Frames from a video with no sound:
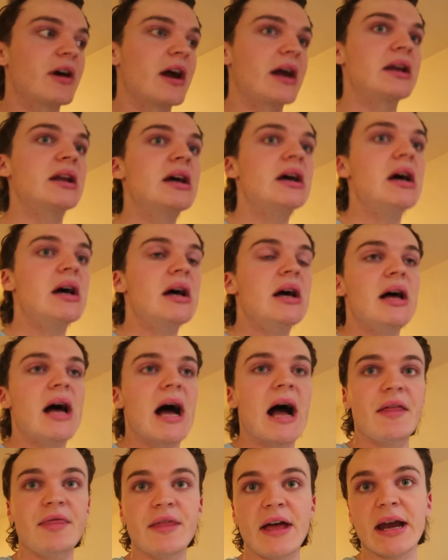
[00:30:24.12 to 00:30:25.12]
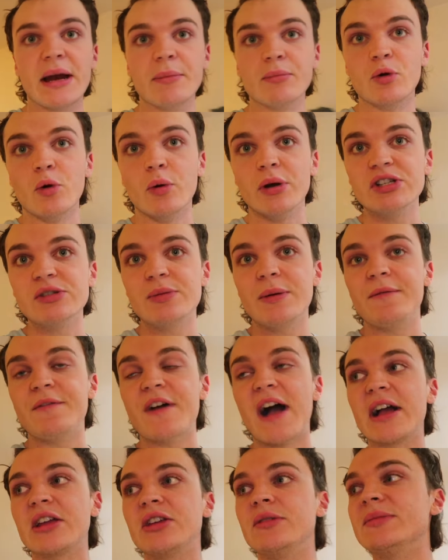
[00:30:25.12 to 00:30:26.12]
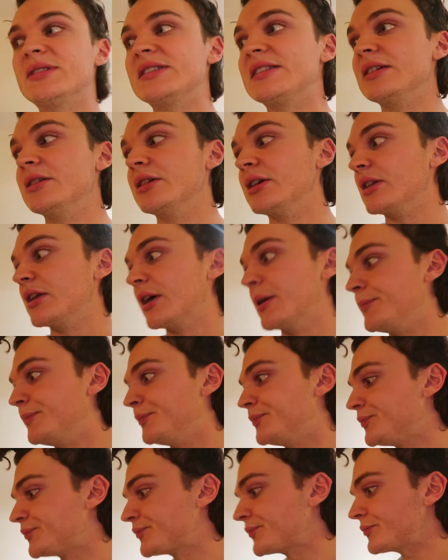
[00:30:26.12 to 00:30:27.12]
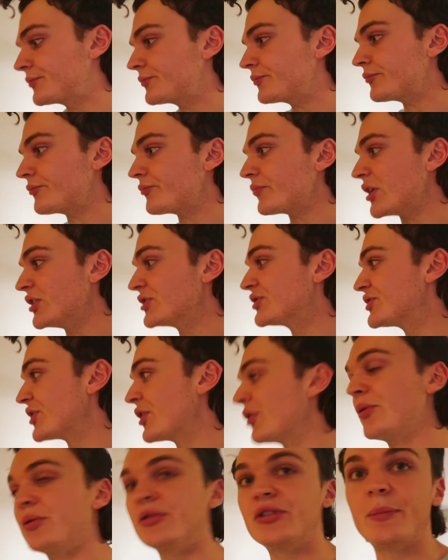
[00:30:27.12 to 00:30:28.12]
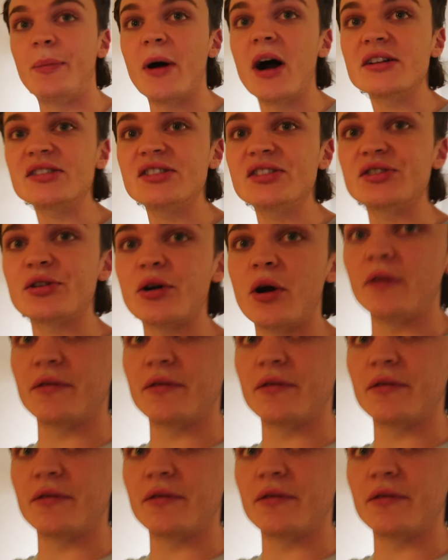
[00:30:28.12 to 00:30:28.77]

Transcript: right? And then I'm going to be vacuum sealing them. So the boxes are